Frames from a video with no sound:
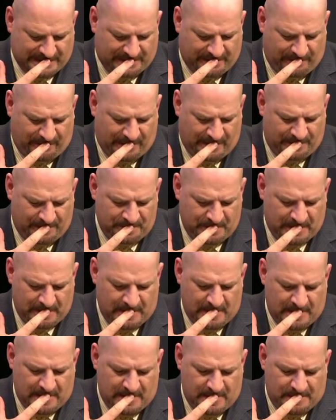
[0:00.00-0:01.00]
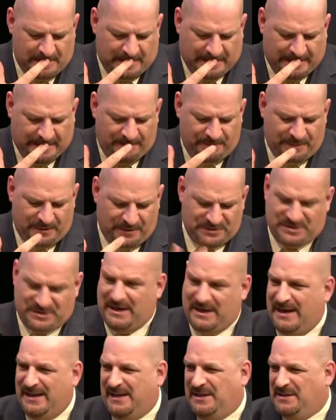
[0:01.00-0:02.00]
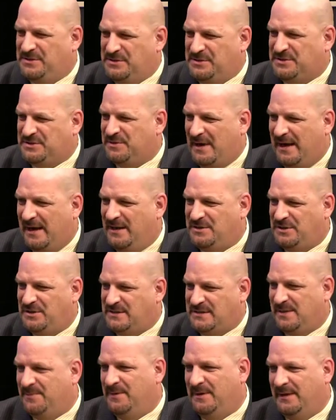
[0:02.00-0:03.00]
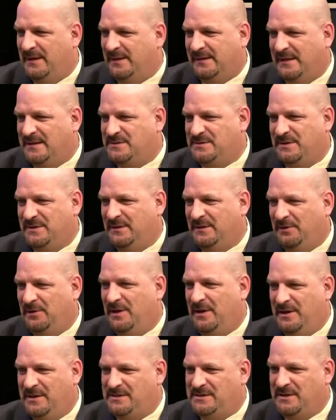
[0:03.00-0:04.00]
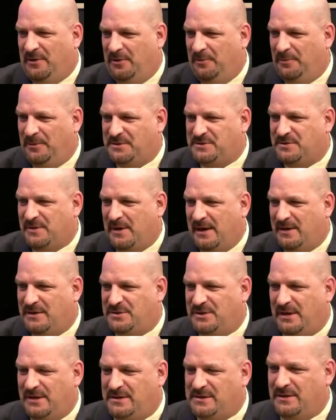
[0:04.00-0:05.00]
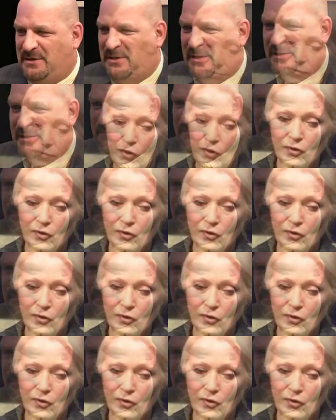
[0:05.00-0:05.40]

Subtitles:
that go on. There's shenanigans, there's strategies. Come on, law is all about strategy, is it not?